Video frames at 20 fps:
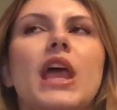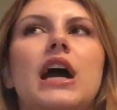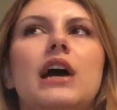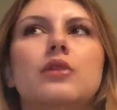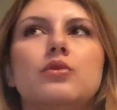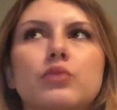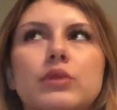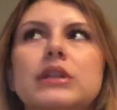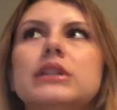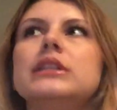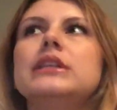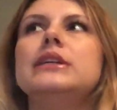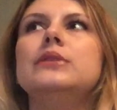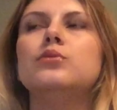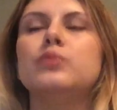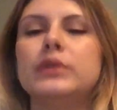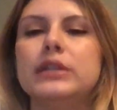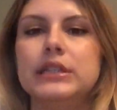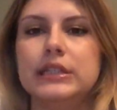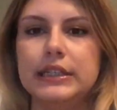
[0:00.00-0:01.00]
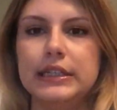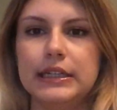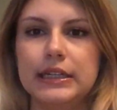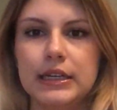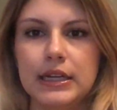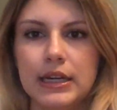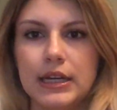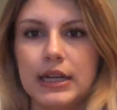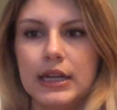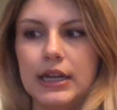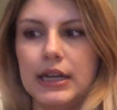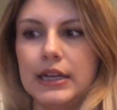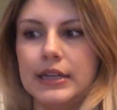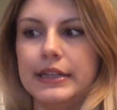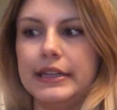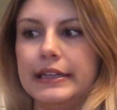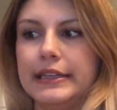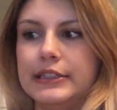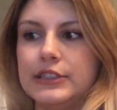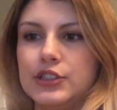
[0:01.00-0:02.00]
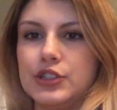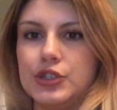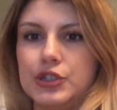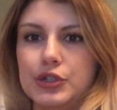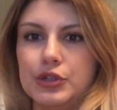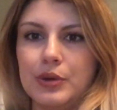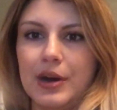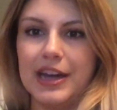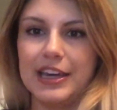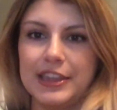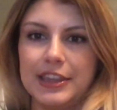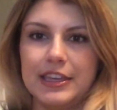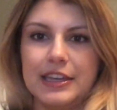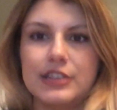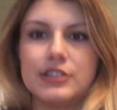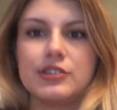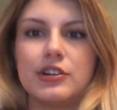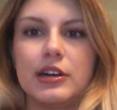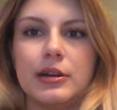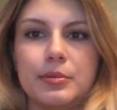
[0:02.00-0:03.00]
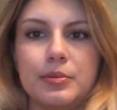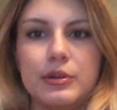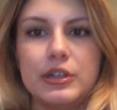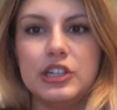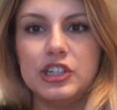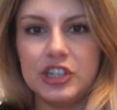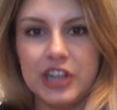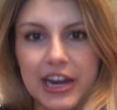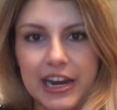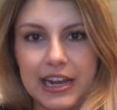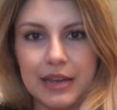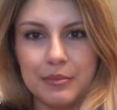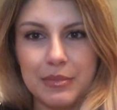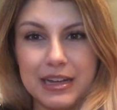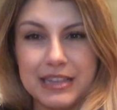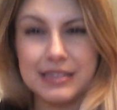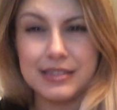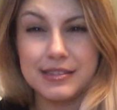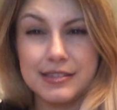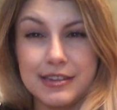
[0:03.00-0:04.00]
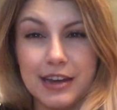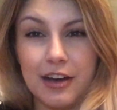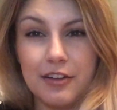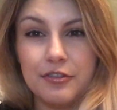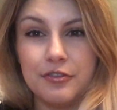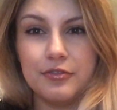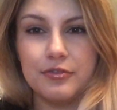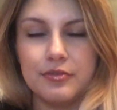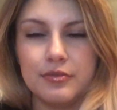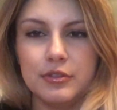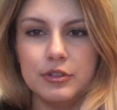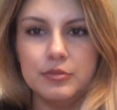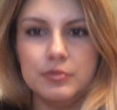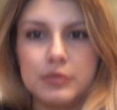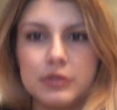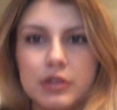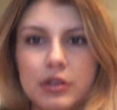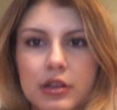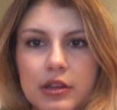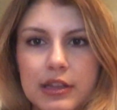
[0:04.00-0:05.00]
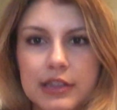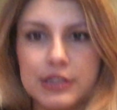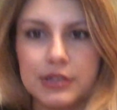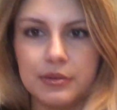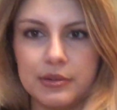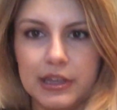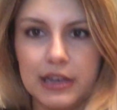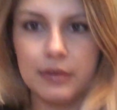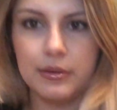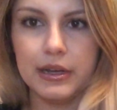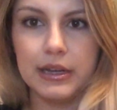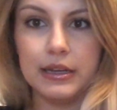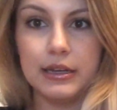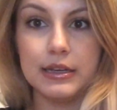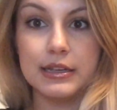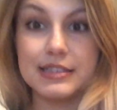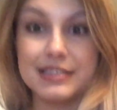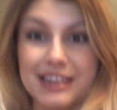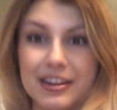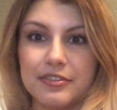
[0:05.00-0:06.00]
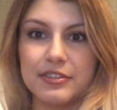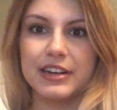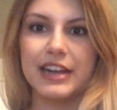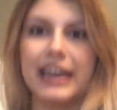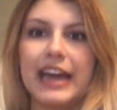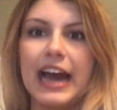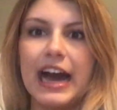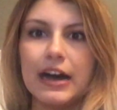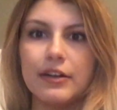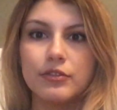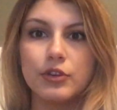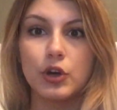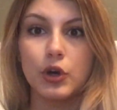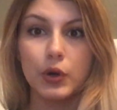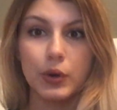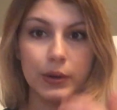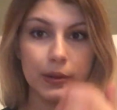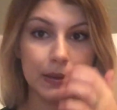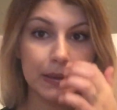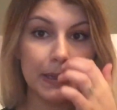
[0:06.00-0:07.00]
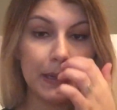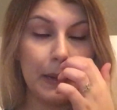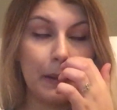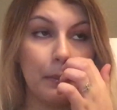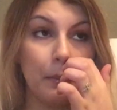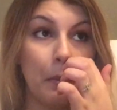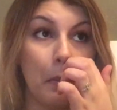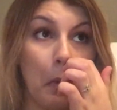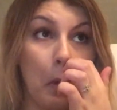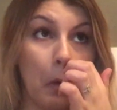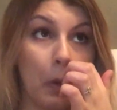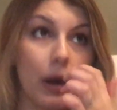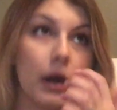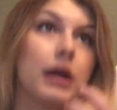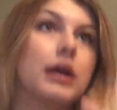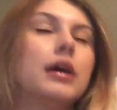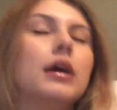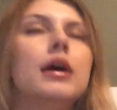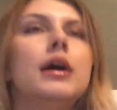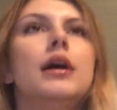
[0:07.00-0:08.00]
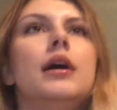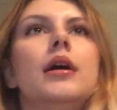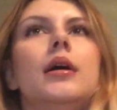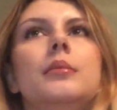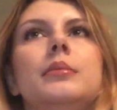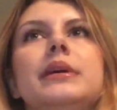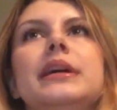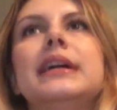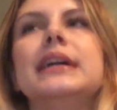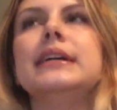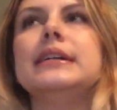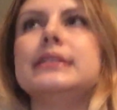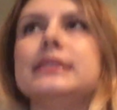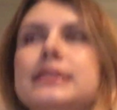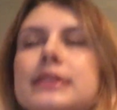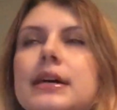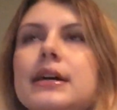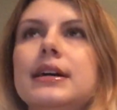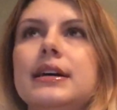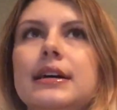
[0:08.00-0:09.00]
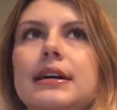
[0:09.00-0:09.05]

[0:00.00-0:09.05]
I really, really need to, I think, start appreciating my stuff. Oops, let's go that way. Stuff that I have currently more, because